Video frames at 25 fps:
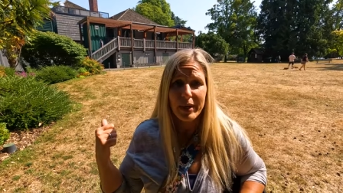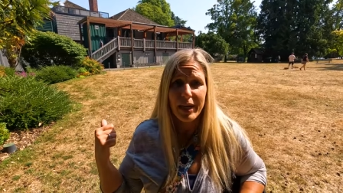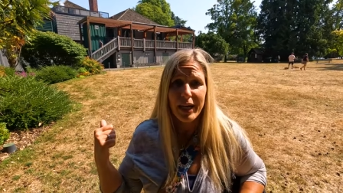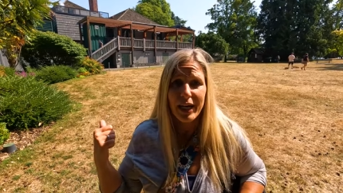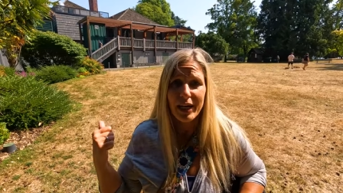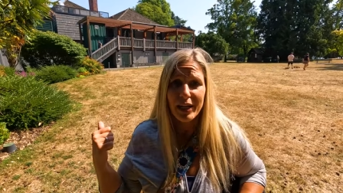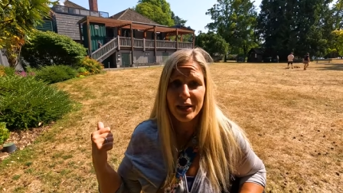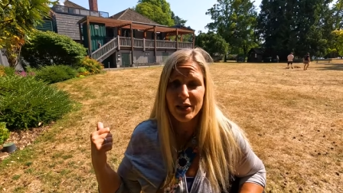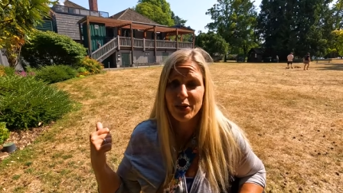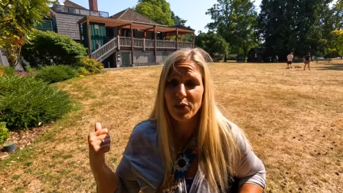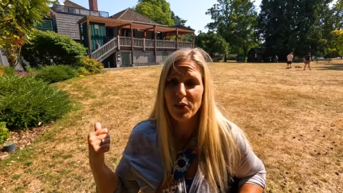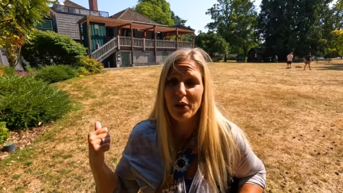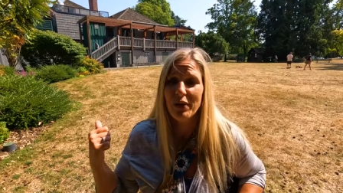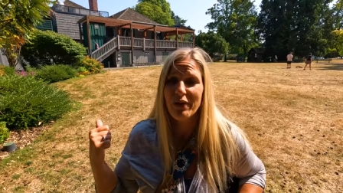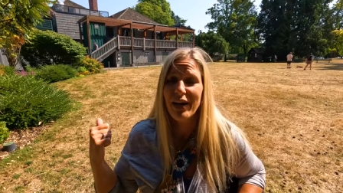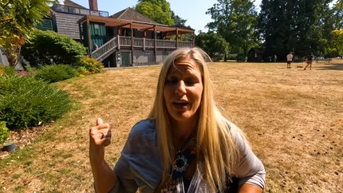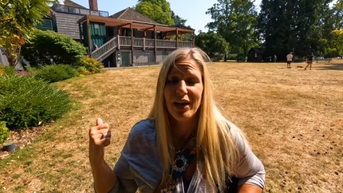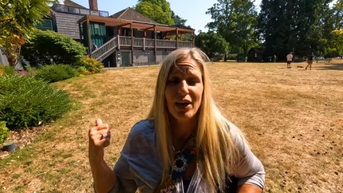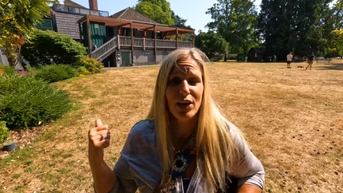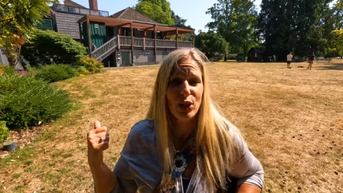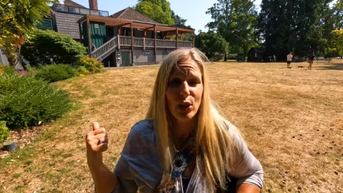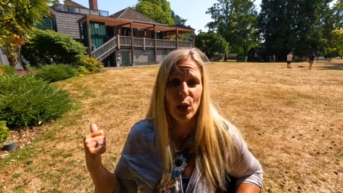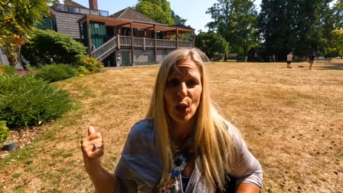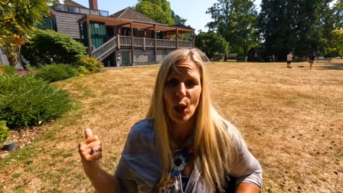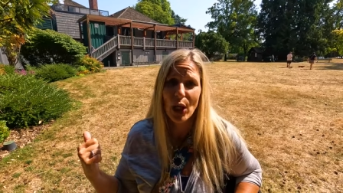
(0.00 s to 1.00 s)
because we've
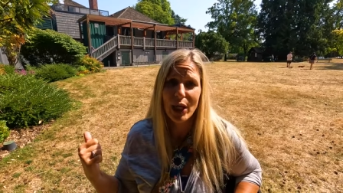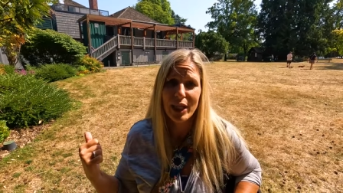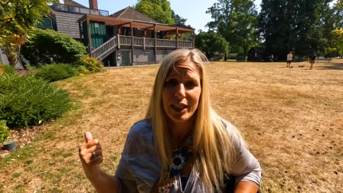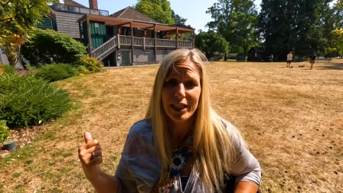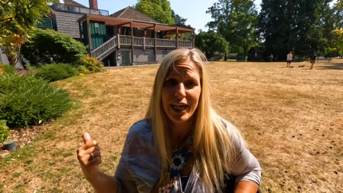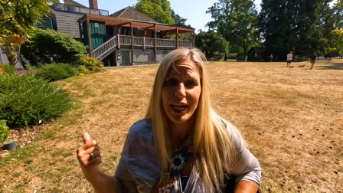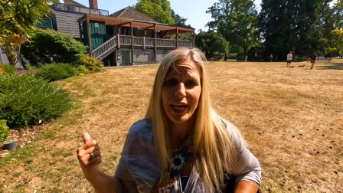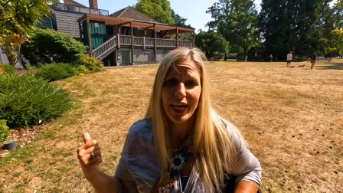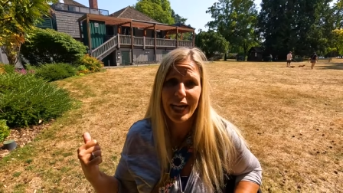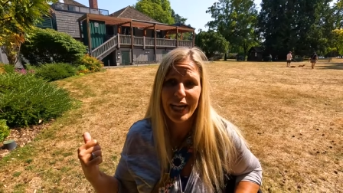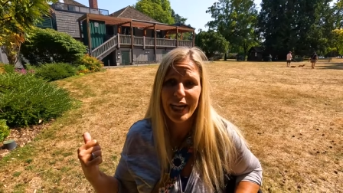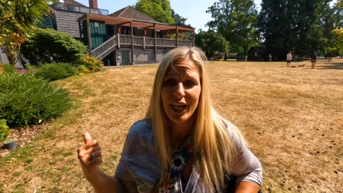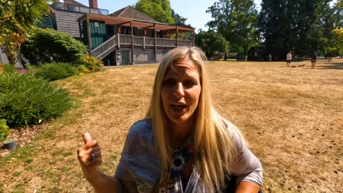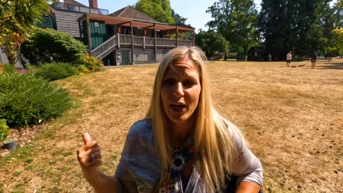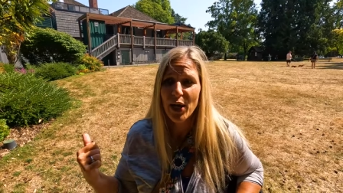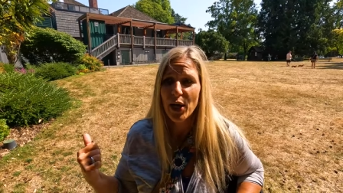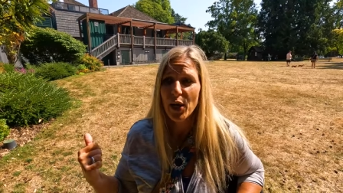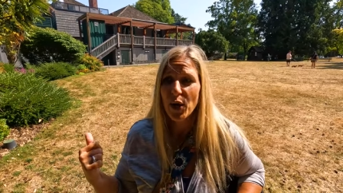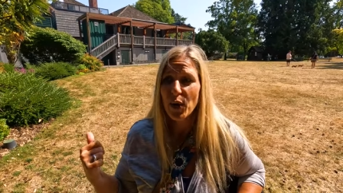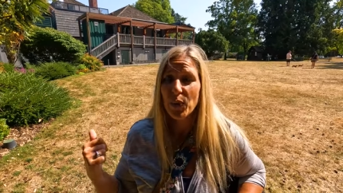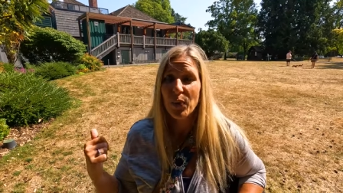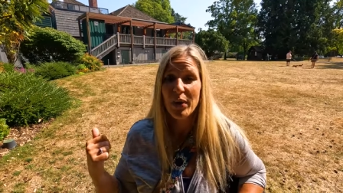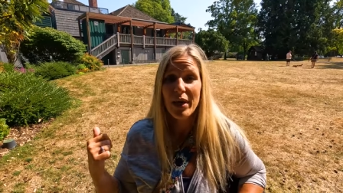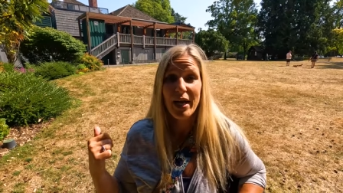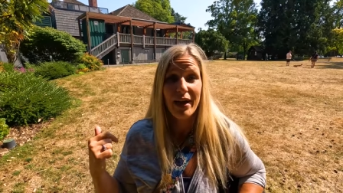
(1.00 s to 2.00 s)
had a long day.
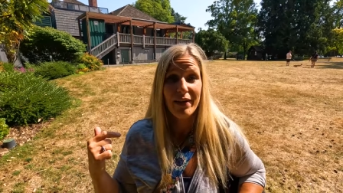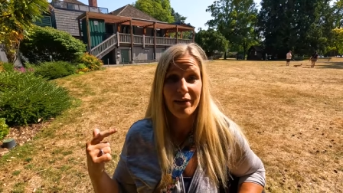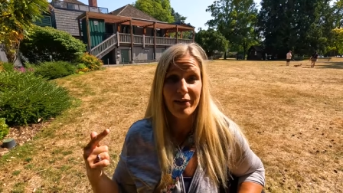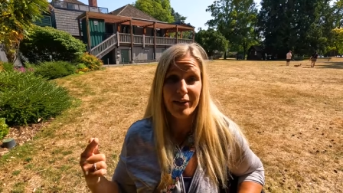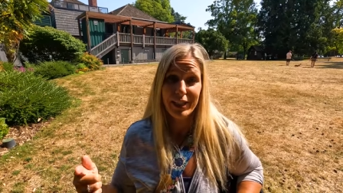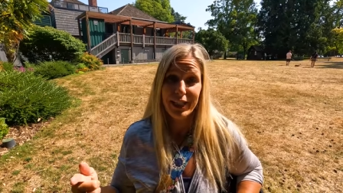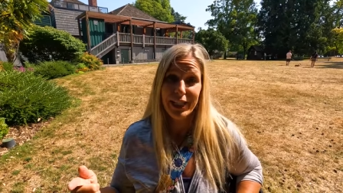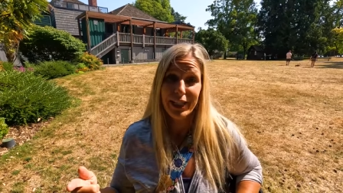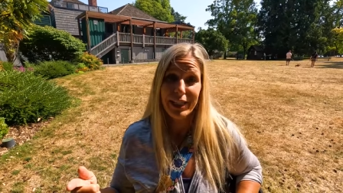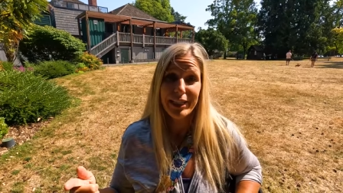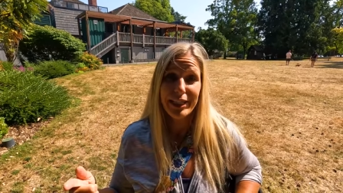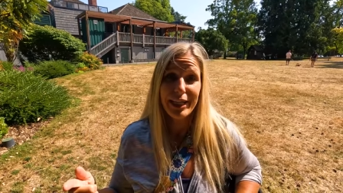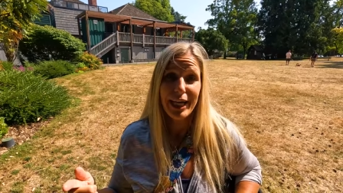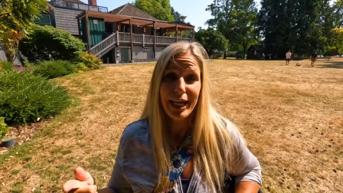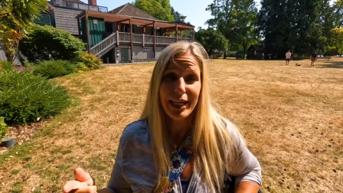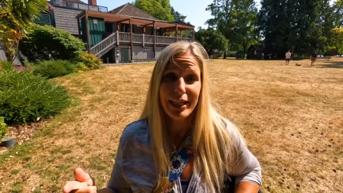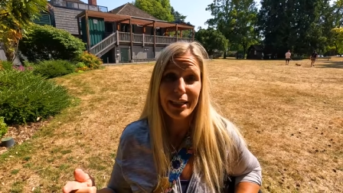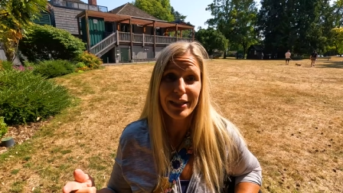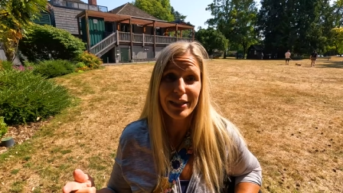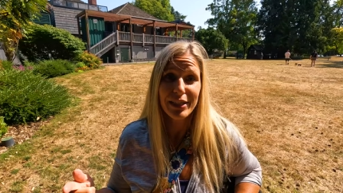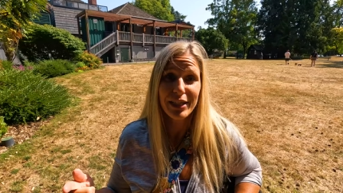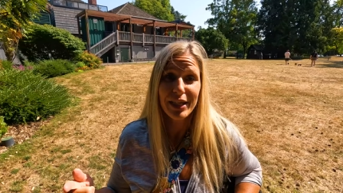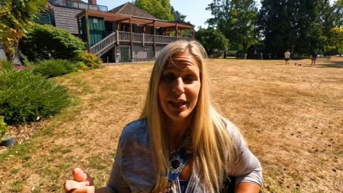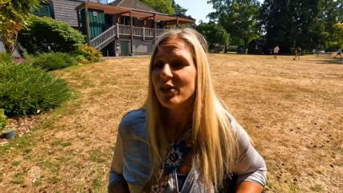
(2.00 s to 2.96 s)
We haven't eaten yet.